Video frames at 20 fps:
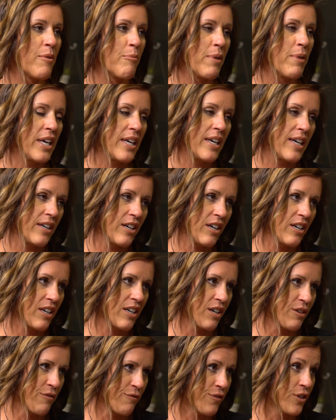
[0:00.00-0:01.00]
and making God
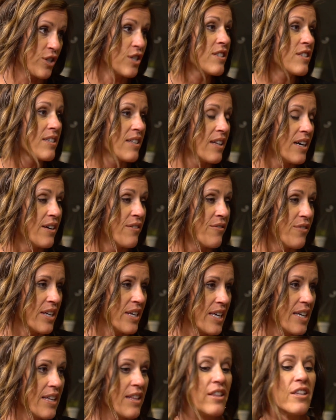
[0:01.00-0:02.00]
our 1st mm-hmm. love
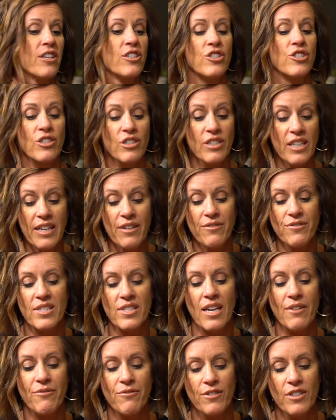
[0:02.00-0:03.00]
in the journey of
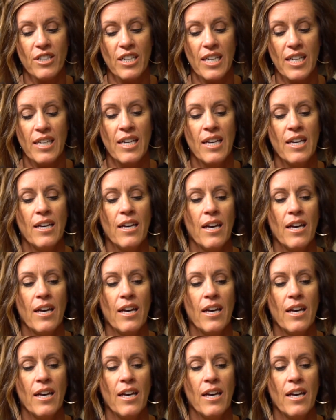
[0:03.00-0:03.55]
suffering,